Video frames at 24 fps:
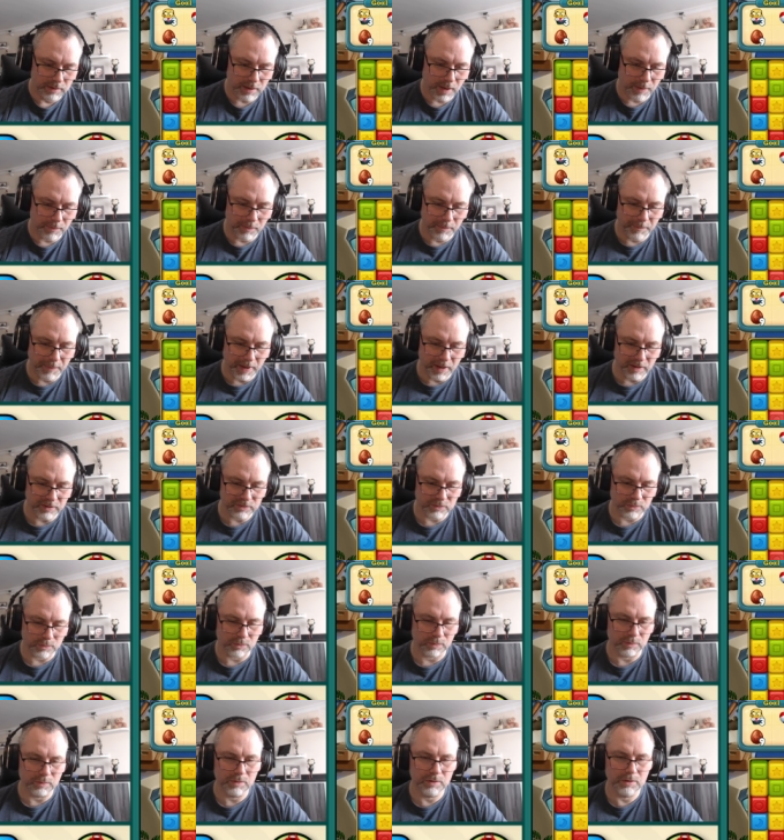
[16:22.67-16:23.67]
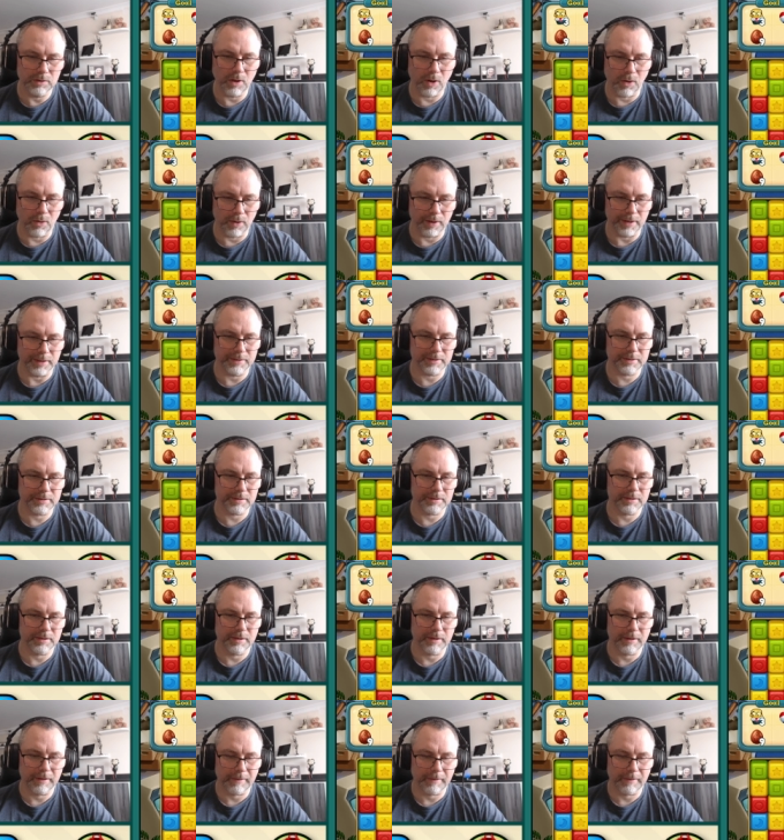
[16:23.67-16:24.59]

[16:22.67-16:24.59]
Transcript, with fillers: Double puzzle. Nice.